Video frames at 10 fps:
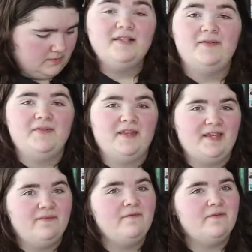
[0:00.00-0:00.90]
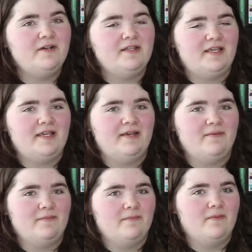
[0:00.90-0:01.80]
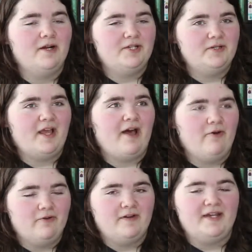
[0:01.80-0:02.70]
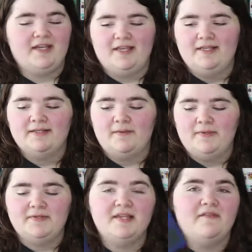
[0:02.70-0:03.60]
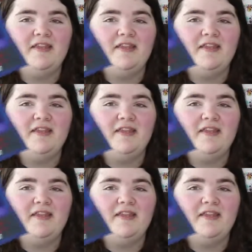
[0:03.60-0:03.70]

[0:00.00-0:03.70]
So the theme for the March Owlcrate is Music of